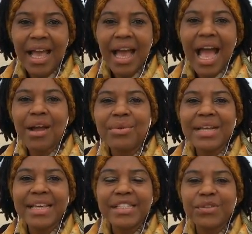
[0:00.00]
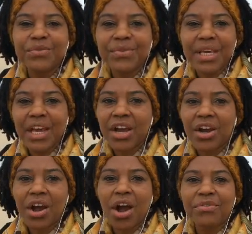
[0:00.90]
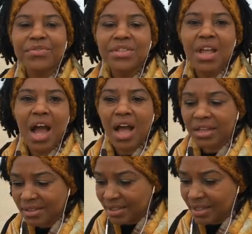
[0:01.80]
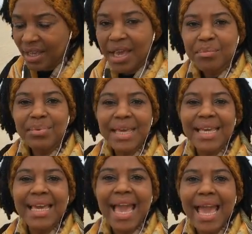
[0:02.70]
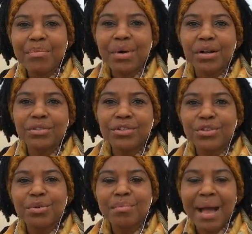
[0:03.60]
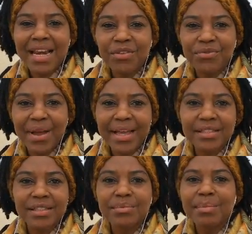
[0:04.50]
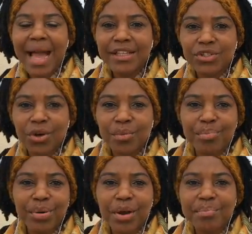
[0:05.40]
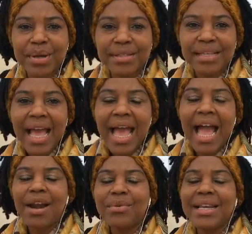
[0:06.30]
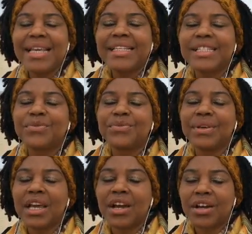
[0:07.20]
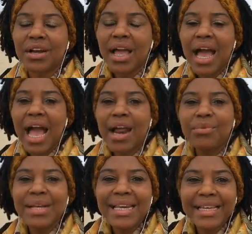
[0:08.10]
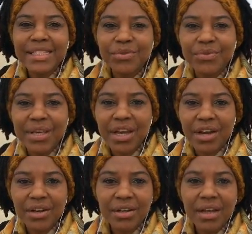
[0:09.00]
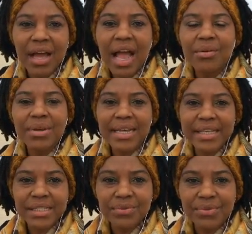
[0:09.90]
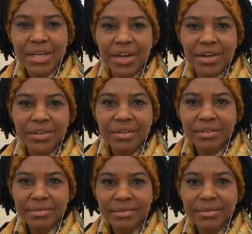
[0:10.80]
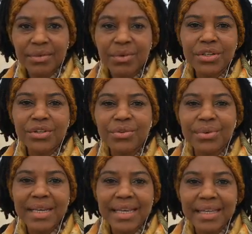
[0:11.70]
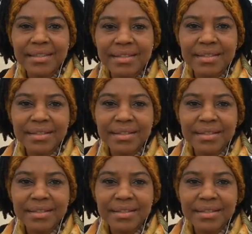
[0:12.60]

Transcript: I release fear of not being able to manifest my soul purpose. I release fear. I release fear. I release fear. What do you release?